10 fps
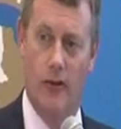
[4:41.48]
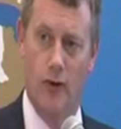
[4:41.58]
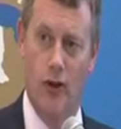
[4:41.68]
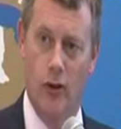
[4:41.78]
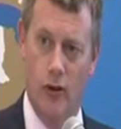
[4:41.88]

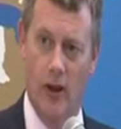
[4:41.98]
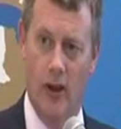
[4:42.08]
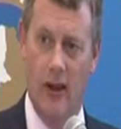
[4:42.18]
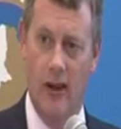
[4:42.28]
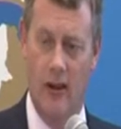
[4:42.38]

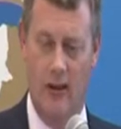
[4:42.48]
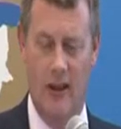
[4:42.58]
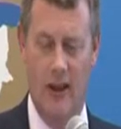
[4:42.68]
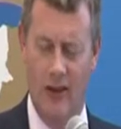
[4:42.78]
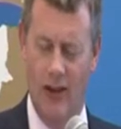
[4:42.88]
Usually
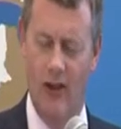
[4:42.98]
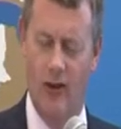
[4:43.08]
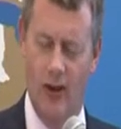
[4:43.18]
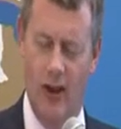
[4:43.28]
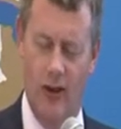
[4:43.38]
the
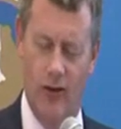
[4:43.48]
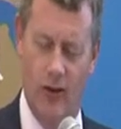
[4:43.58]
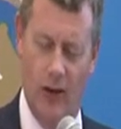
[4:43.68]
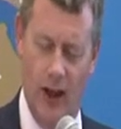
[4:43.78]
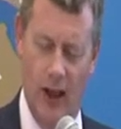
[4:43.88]
intention is
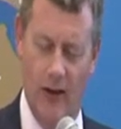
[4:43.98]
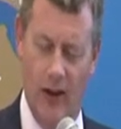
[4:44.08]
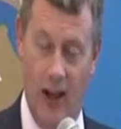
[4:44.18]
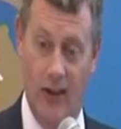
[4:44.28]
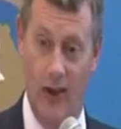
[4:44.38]
to cover
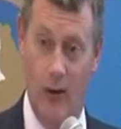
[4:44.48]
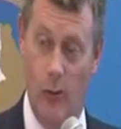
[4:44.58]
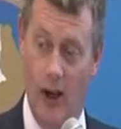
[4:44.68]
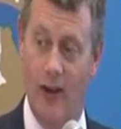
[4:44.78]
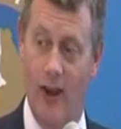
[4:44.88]
the asset
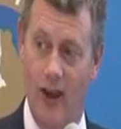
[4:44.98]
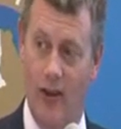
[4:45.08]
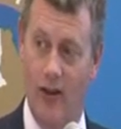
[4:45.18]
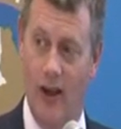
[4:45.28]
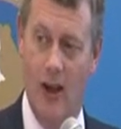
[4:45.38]
where it
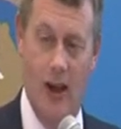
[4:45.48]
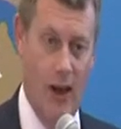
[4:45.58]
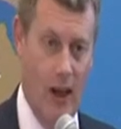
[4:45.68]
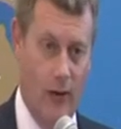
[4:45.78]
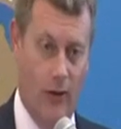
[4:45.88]
is.
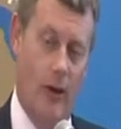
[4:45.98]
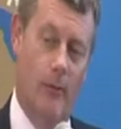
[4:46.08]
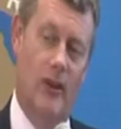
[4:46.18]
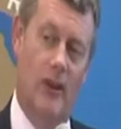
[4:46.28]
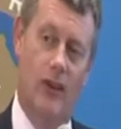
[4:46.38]
If
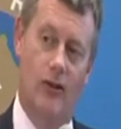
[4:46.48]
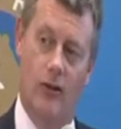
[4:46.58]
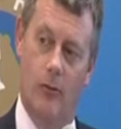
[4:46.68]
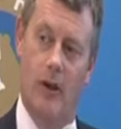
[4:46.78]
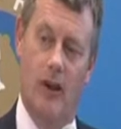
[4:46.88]
something needs
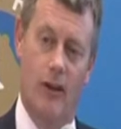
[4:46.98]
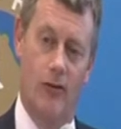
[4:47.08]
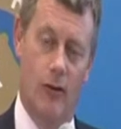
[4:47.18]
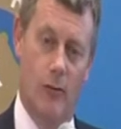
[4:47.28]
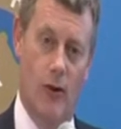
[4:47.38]
to be
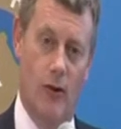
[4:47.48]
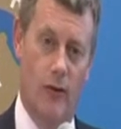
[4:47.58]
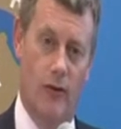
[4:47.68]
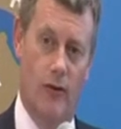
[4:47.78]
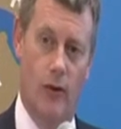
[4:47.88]

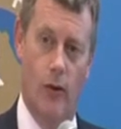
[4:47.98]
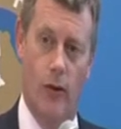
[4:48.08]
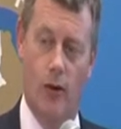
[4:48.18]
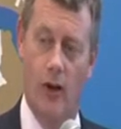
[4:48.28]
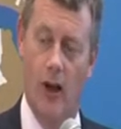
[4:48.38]
removed
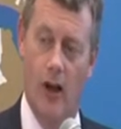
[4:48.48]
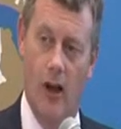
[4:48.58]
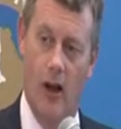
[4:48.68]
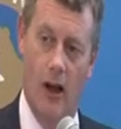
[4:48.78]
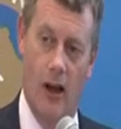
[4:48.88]
for
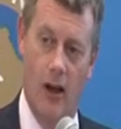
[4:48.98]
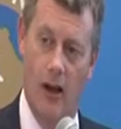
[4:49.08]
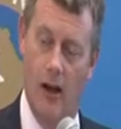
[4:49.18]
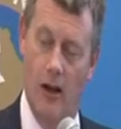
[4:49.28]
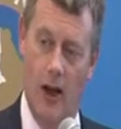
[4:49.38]

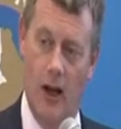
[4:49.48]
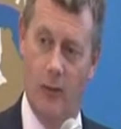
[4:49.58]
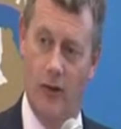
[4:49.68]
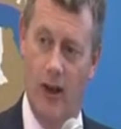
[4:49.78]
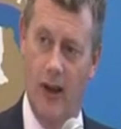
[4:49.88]

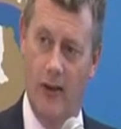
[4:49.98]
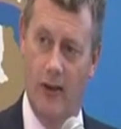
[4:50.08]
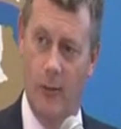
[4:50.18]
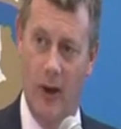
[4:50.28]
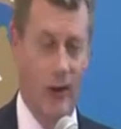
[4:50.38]
upgrades,
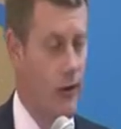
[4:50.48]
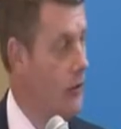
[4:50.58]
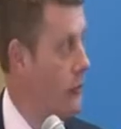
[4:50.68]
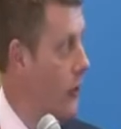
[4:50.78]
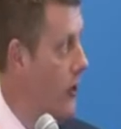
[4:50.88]
for
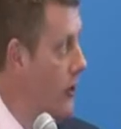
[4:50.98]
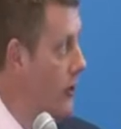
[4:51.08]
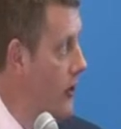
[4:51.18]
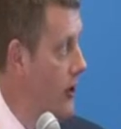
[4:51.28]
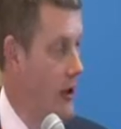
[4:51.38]
maintenance
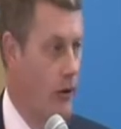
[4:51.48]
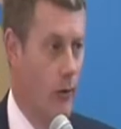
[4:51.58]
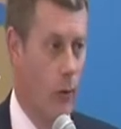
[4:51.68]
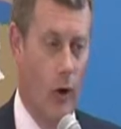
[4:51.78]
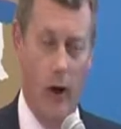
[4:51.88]
work,
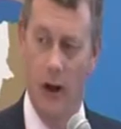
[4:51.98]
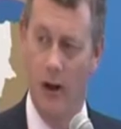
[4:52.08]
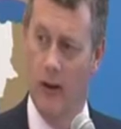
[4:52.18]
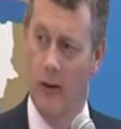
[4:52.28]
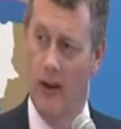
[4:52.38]

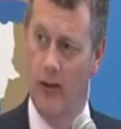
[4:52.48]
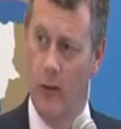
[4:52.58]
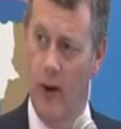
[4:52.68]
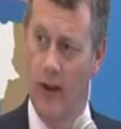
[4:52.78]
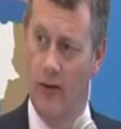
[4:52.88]
while it's
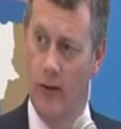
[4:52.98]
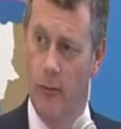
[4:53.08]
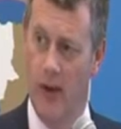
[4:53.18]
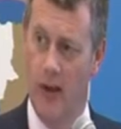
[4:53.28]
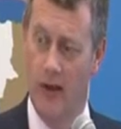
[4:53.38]
away
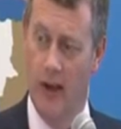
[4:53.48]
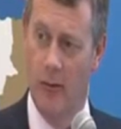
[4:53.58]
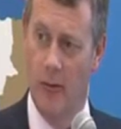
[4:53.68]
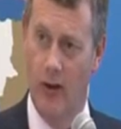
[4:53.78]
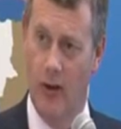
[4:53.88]
from the
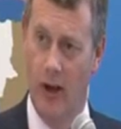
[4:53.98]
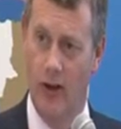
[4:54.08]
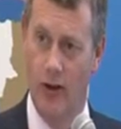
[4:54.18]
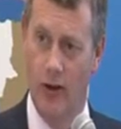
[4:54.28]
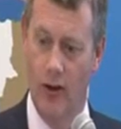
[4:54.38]
named
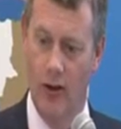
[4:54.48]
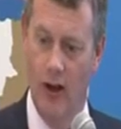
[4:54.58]
location,